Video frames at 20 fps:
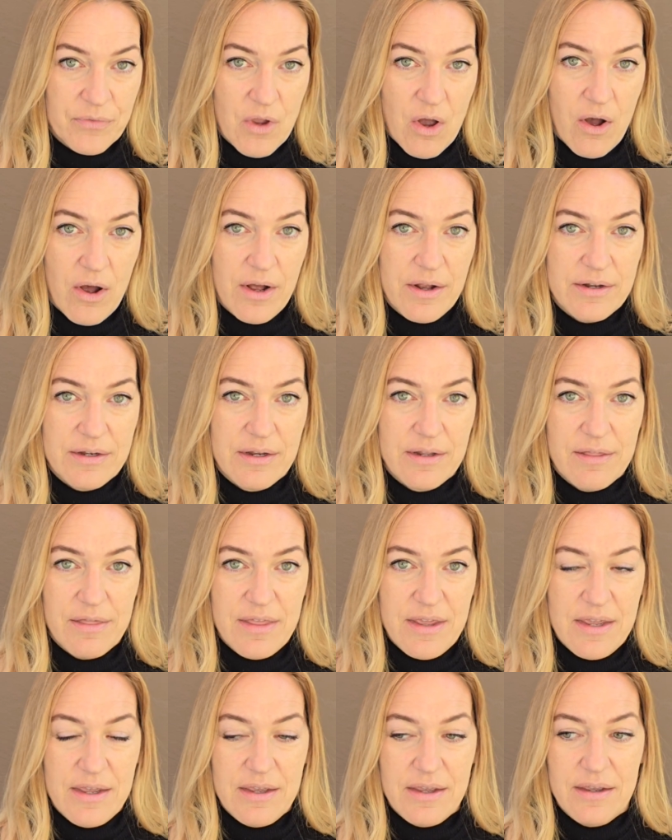on
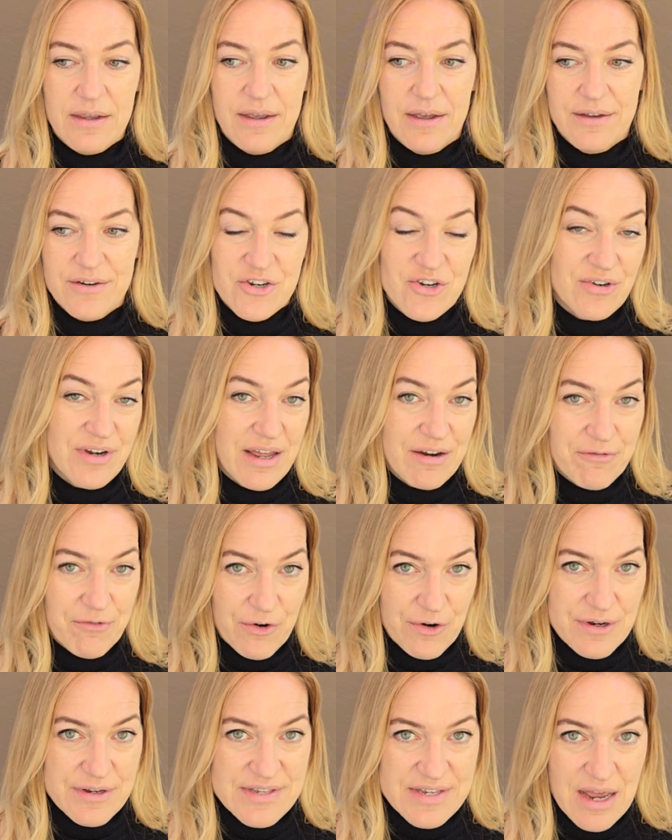the internet,
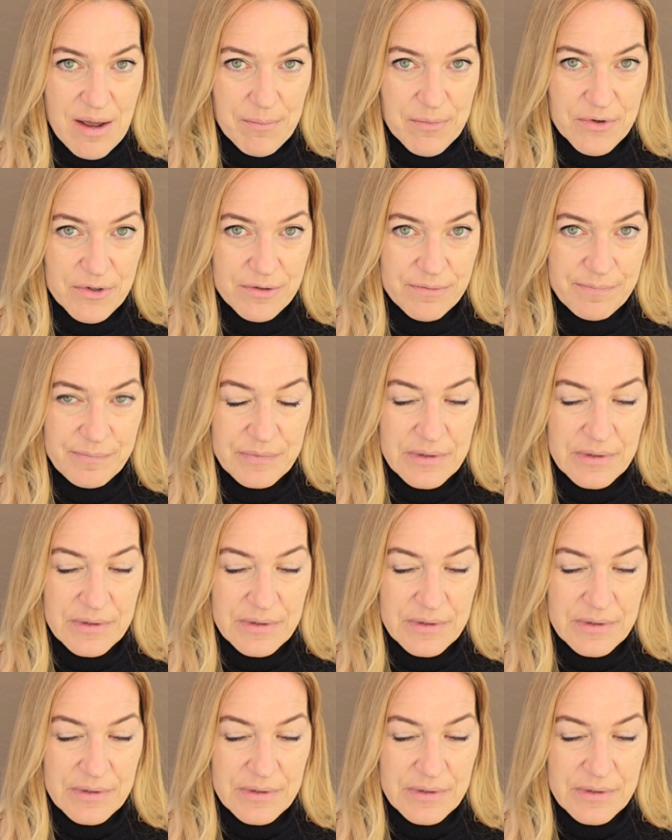for example,